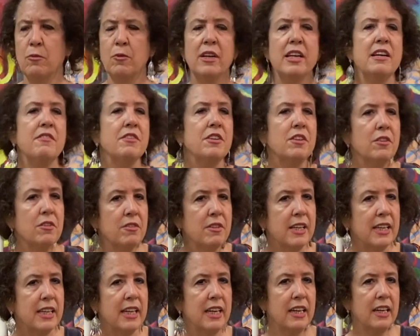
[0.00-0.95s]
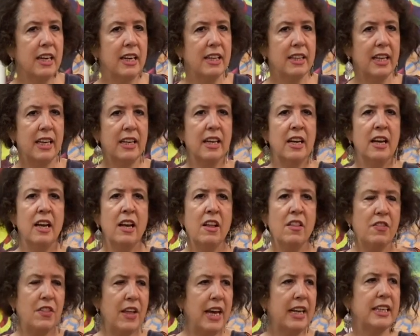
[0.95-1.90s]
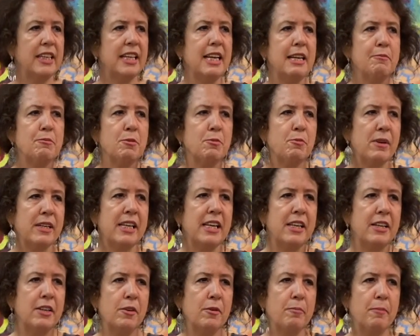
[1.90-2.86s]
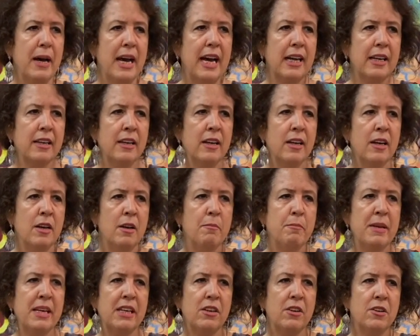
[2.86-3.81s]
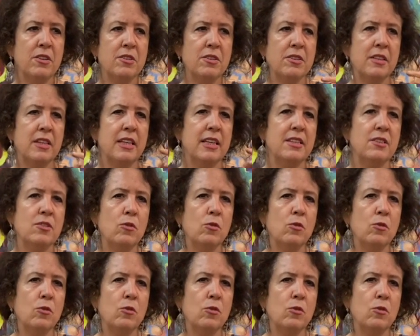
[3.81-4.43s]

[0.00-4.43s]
Whatever you're thinking like that, that keeps bringing you back because it's